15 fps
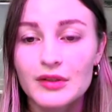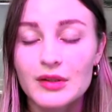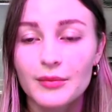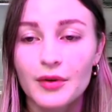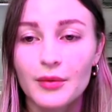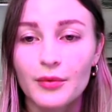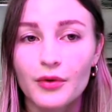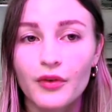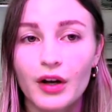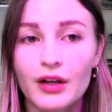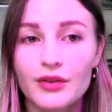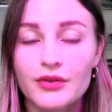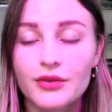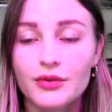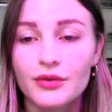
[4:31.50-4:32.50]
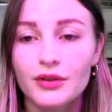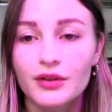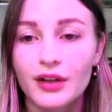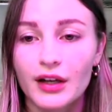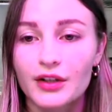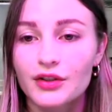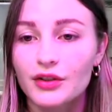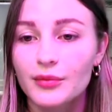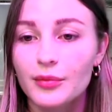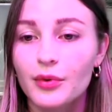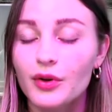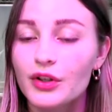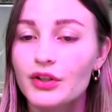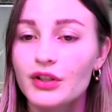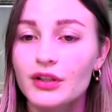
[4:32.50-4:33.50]
So I'm going to move on to the lecture
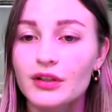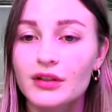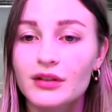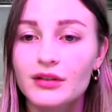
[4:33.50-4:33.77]
portion.